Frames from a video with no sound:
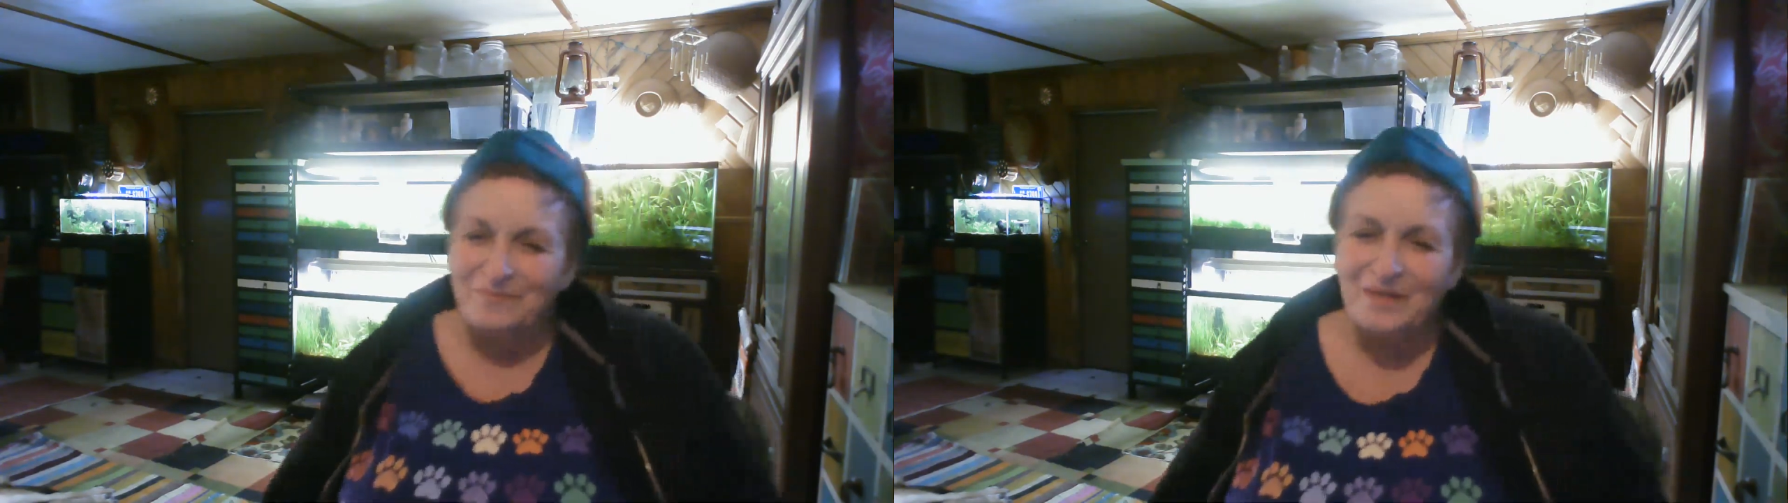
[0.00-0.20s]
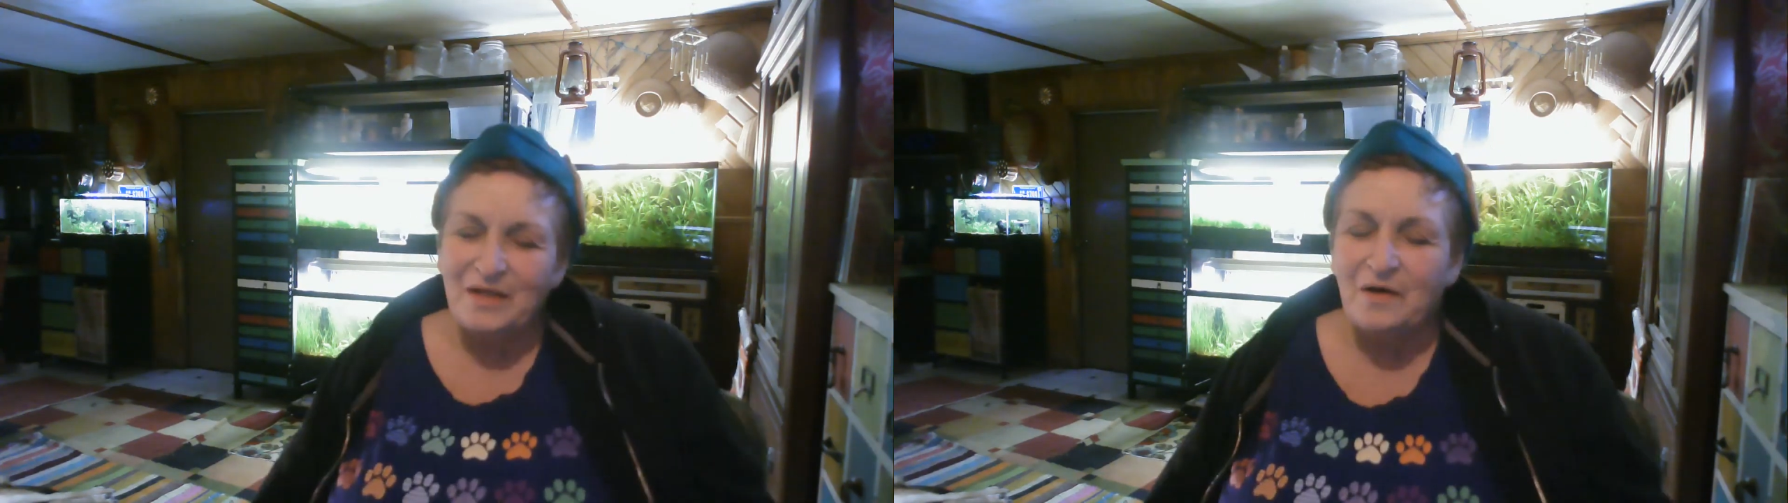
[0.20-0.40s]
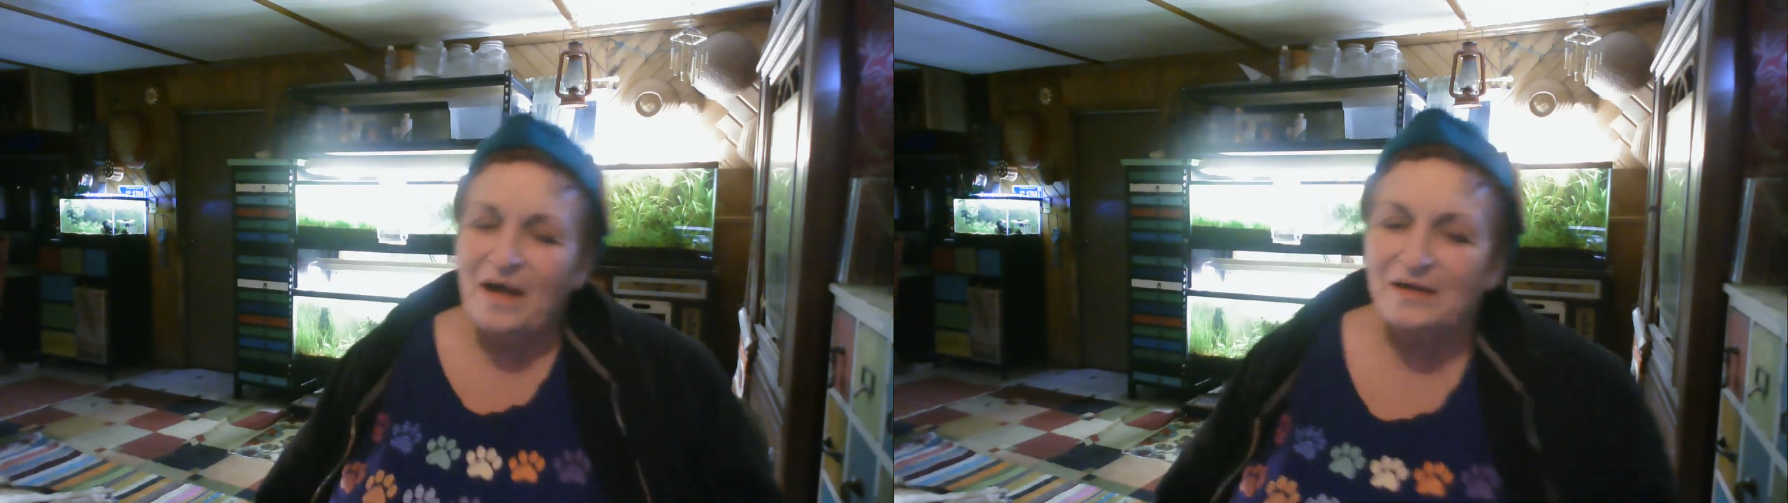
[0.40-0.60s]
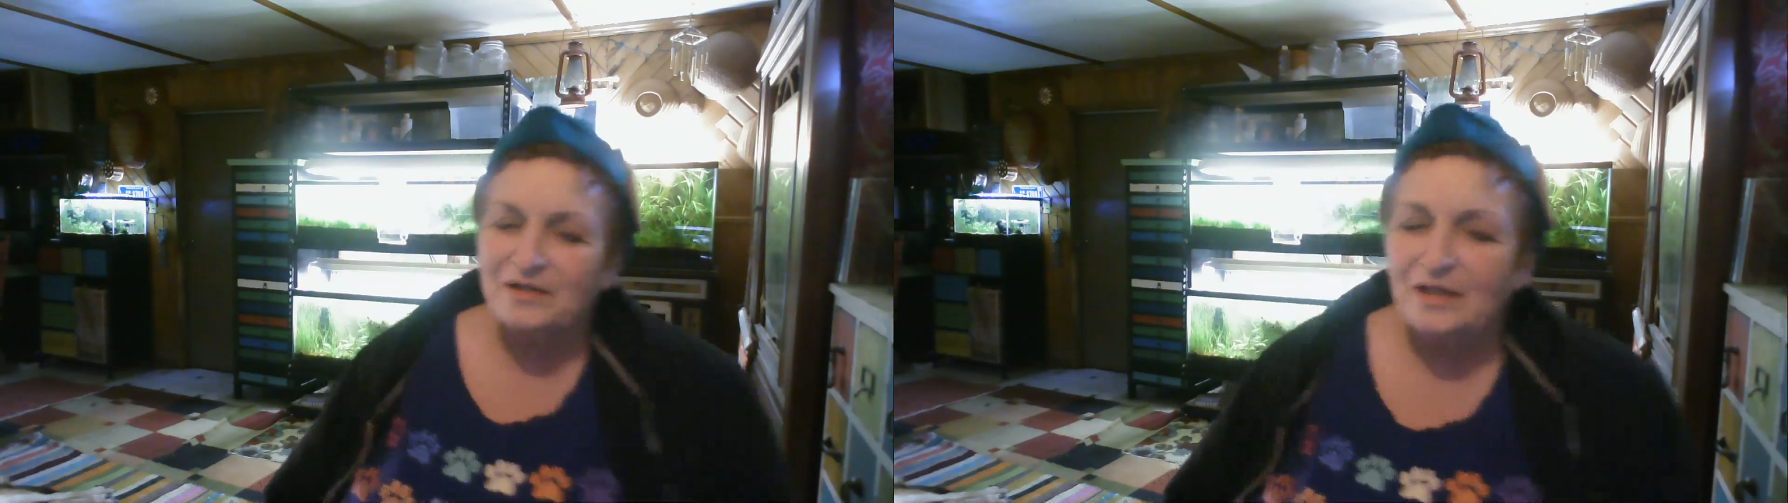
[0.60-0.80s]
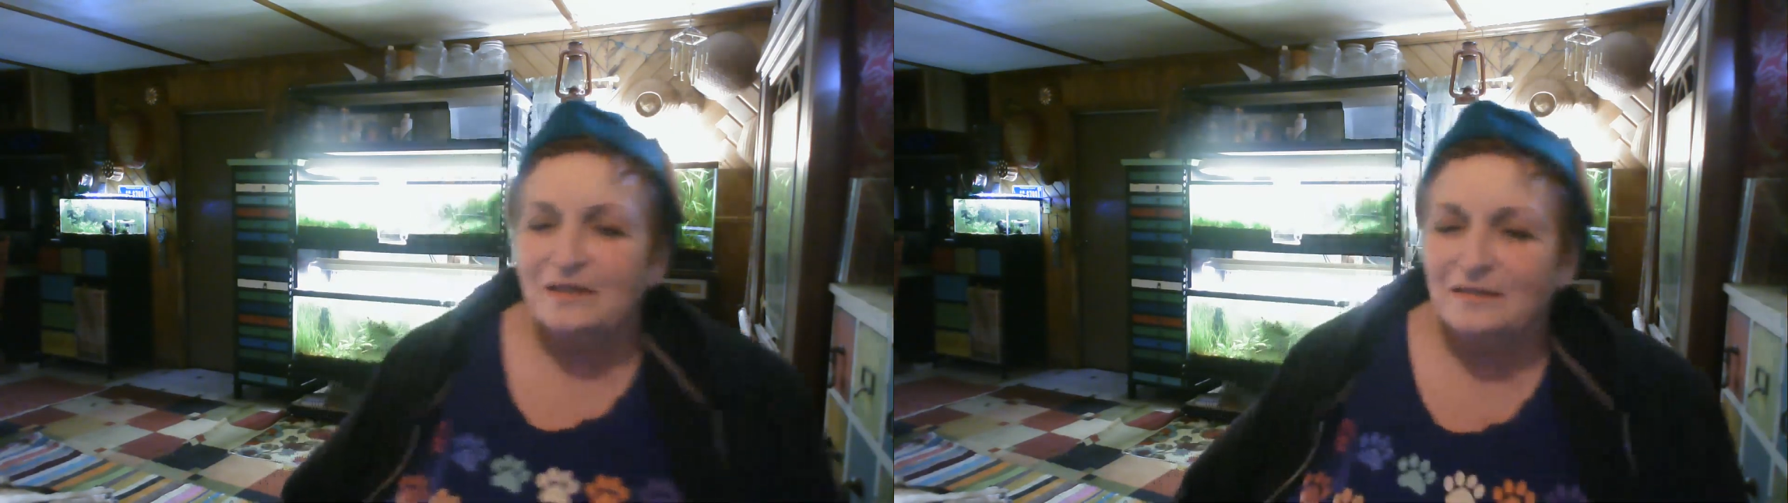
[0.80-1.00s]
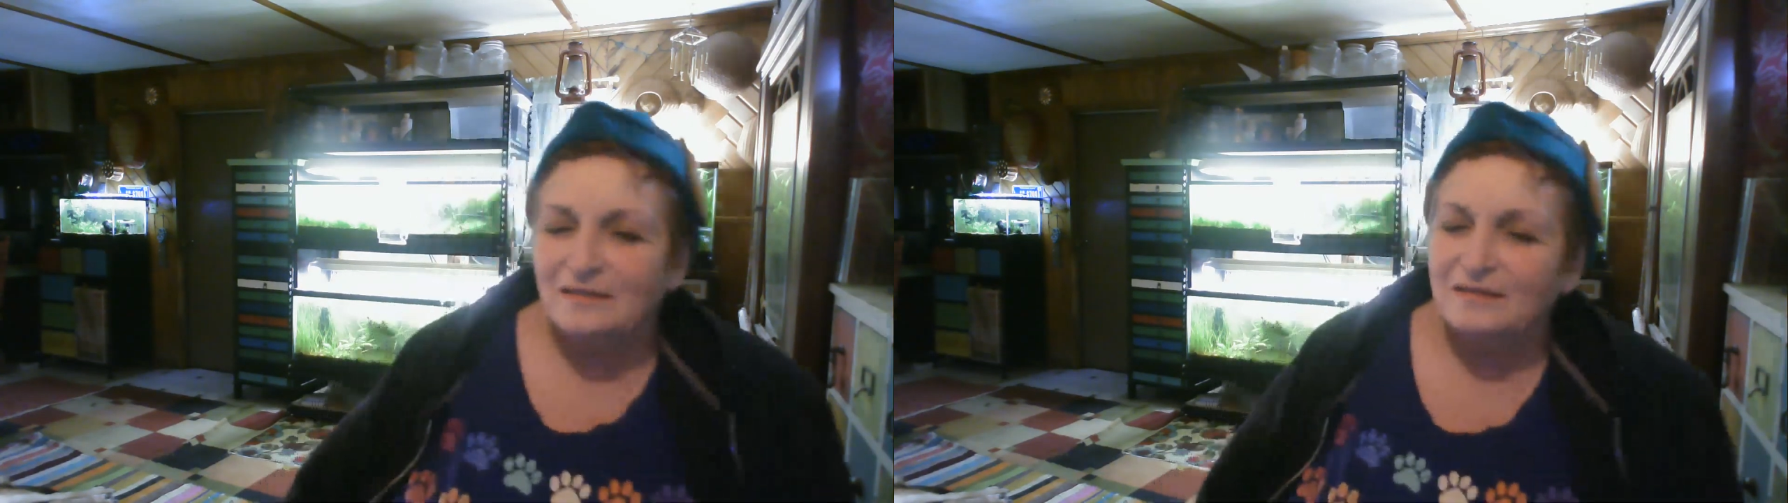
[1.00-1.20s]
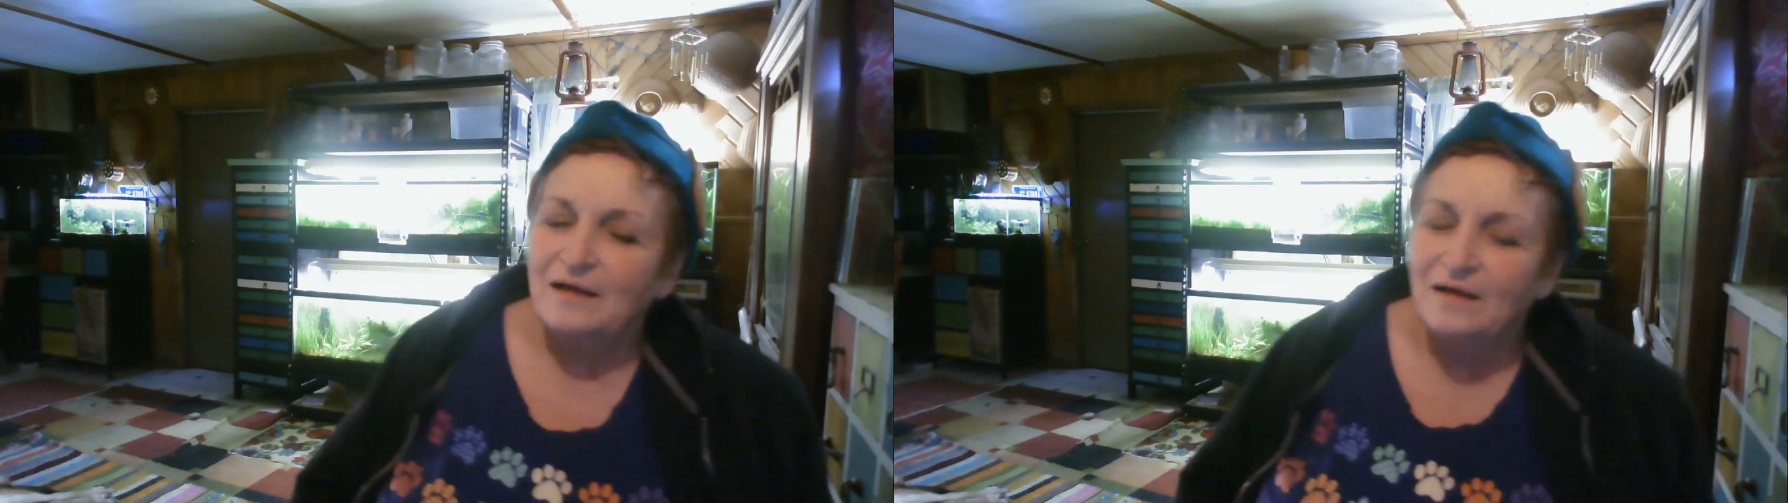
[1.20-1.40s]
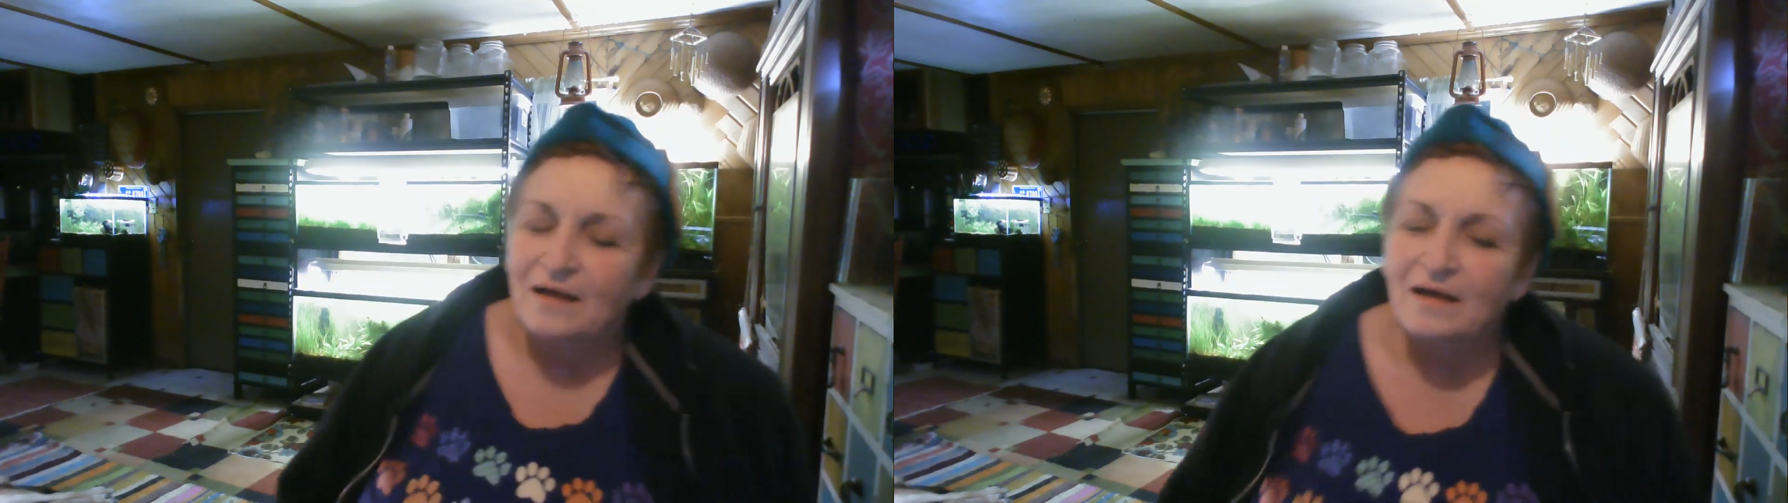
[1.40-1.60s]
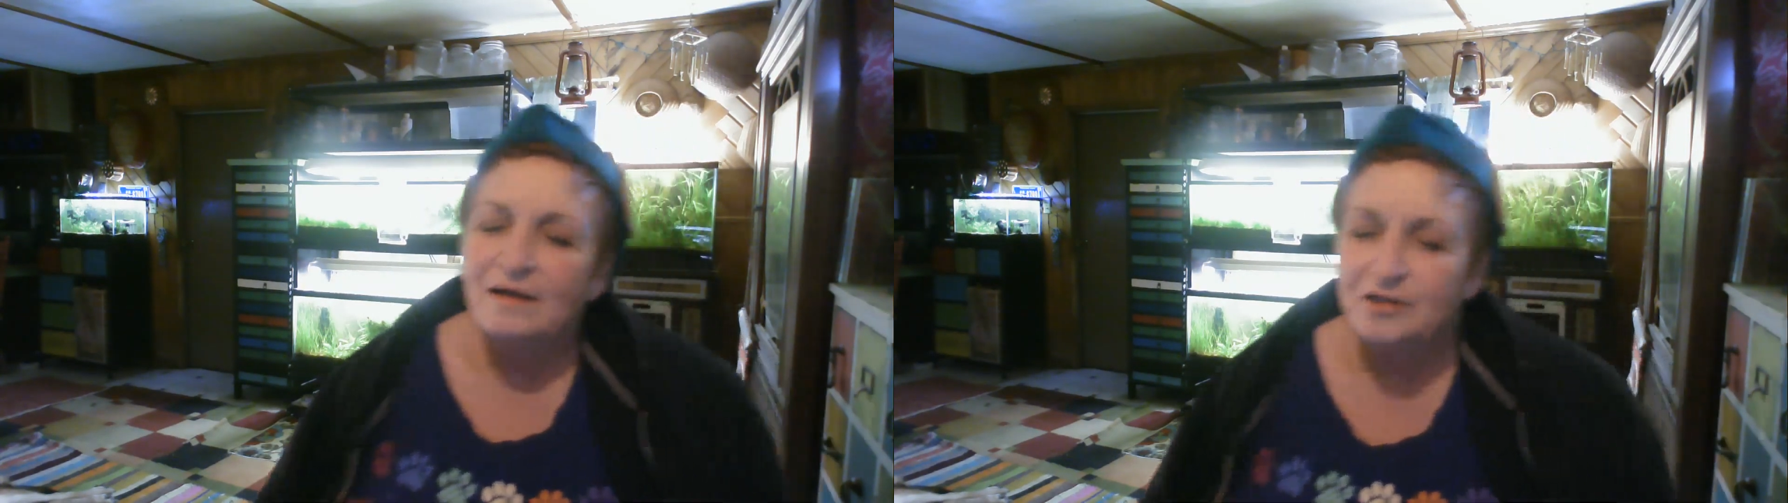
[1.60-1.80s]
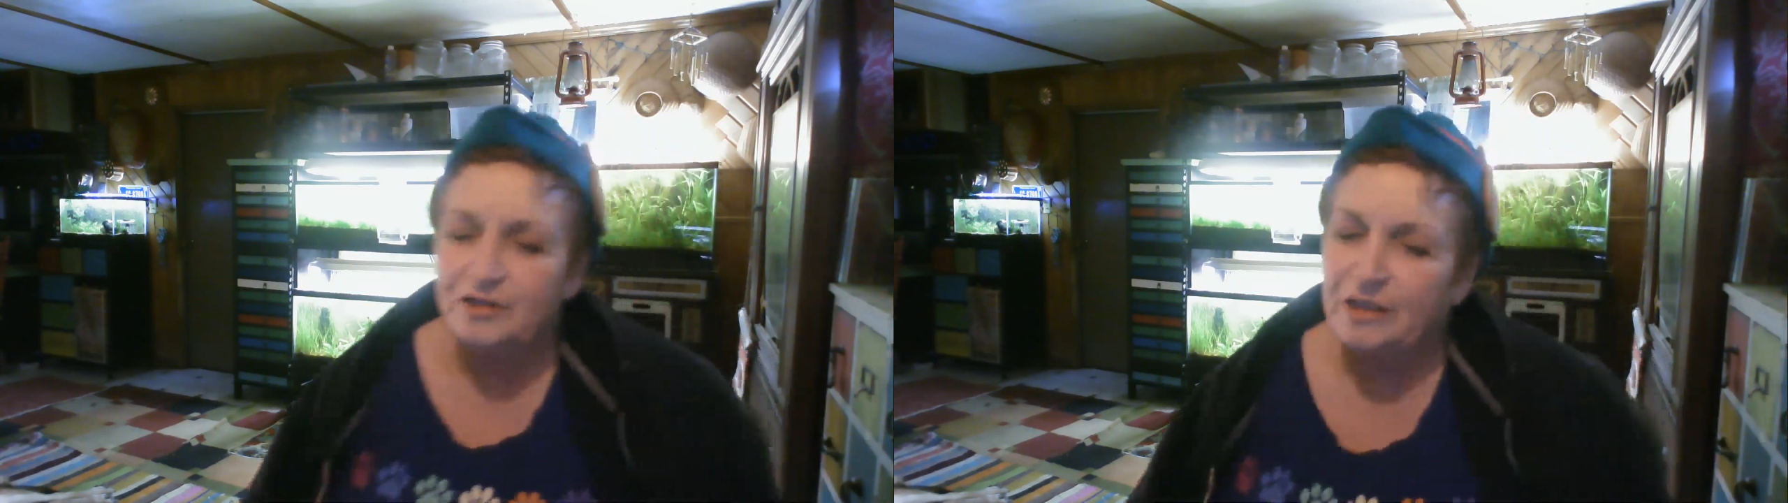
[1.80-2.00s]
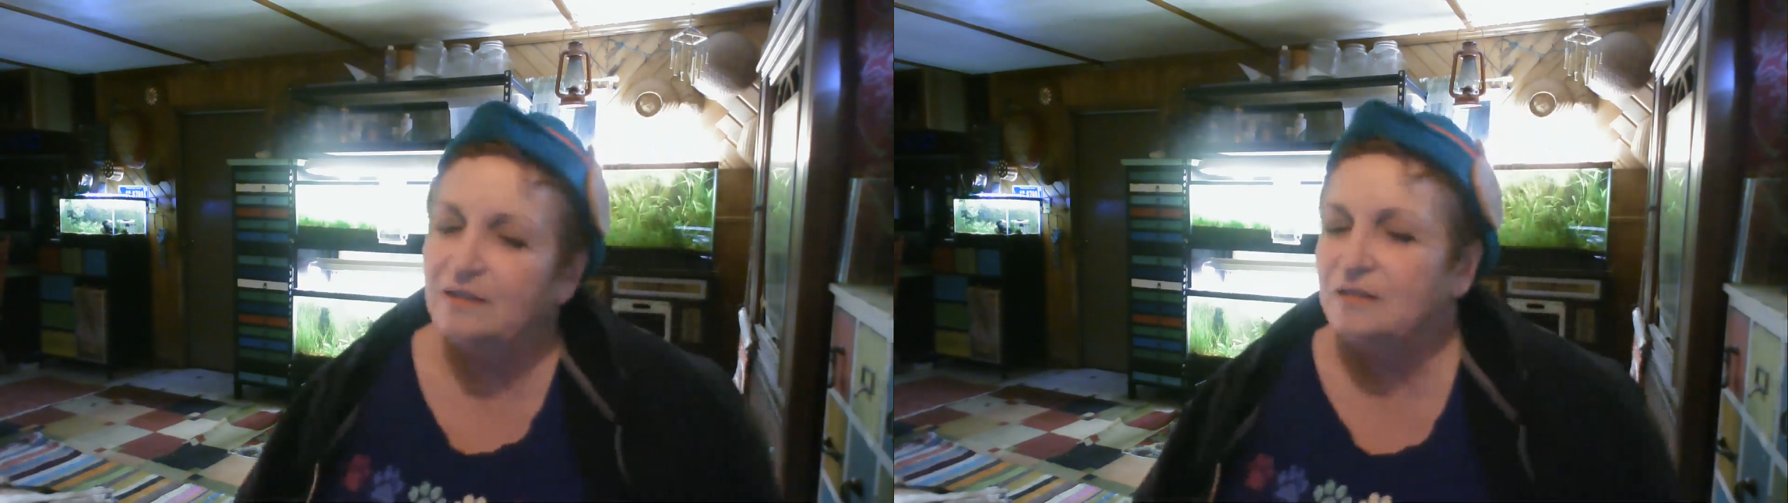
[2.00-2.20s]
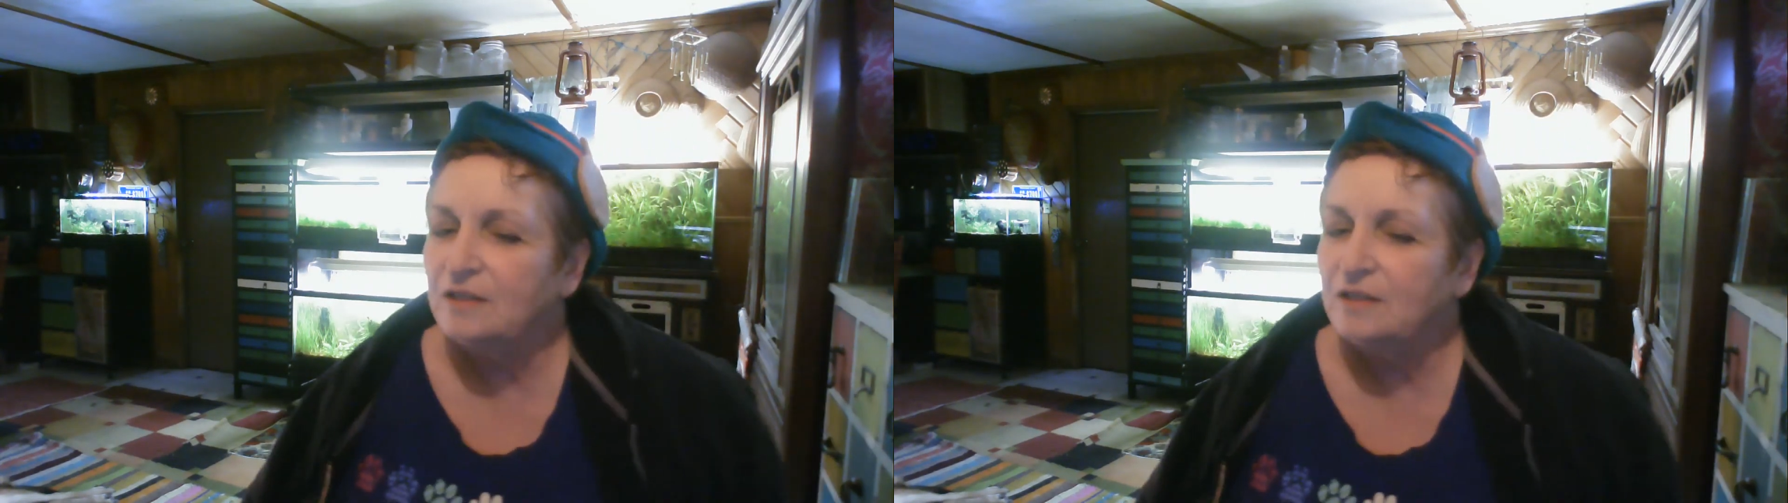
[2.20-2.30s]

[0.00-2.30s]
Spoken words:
No, actually, Sheena's